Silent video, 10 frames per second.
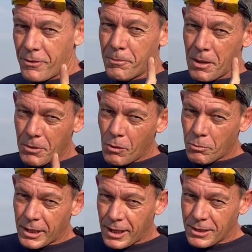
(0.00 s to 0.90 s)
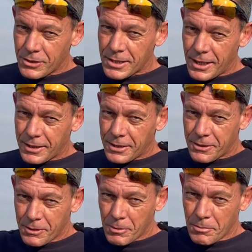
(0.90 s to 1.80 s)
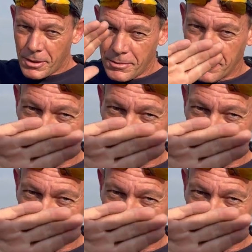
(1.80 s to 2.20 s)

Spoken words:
remember what my gun looks like? Remember?